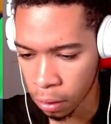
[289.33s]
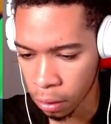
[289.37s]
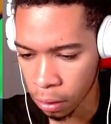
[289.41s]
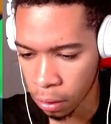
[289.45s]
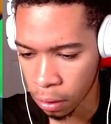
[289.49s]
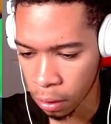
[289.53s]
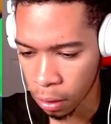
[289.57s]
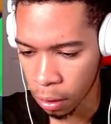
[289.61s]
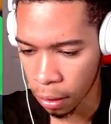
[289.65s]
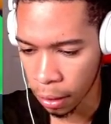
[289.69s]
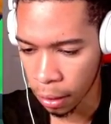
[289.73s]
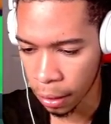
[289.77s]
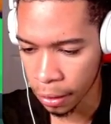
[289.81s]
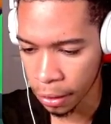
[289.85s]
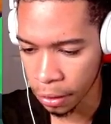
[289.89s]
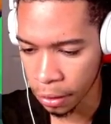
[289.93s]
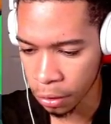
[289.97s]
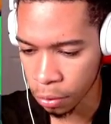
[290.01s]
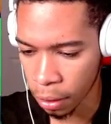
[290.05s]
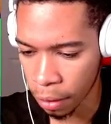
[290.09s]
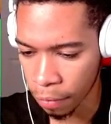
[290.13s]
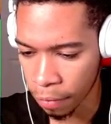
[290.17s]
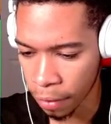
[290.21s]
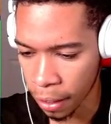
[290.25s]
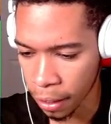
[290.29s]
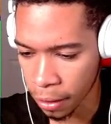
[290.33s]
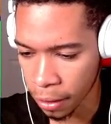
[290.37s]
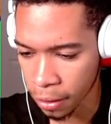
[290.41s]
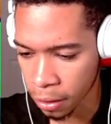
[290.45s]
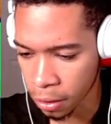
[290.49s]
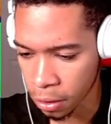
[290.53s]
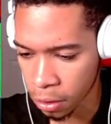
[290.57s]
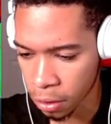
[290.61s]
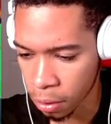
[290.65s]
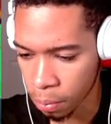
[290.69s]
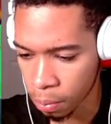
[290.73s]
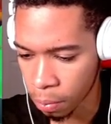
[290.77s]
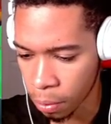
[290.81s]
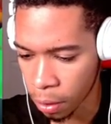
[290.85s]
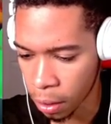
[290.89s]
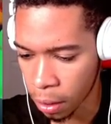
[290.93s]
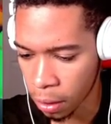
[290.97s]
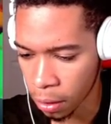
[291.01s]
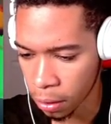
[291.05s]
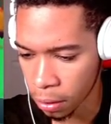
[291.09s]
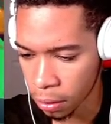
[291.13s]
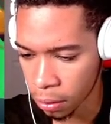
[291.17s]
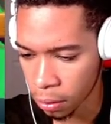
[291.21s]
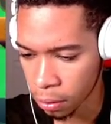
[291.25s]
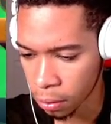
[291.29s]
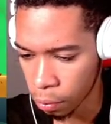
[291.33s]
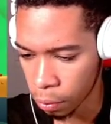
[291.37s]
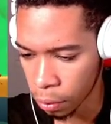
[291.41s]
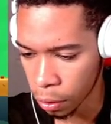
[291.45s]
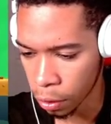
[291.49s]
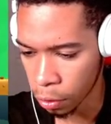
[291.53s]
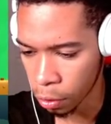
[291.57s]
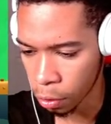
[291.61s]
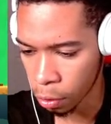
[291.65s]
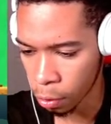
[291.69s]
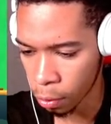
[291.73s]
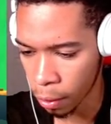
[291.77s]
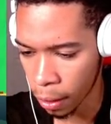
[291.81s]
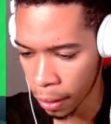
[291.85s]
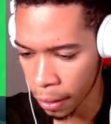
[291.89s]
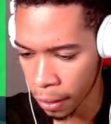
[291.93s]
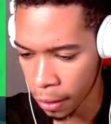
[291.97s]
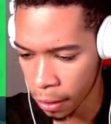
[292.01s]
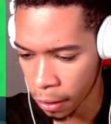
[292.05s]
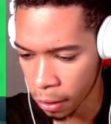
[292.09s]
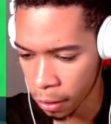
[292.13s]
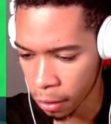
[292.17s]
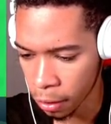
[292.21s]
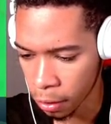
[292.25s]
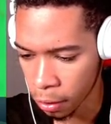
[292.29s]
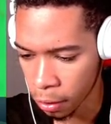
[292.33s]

All right, they do have access to the ball. We're gonna go right here.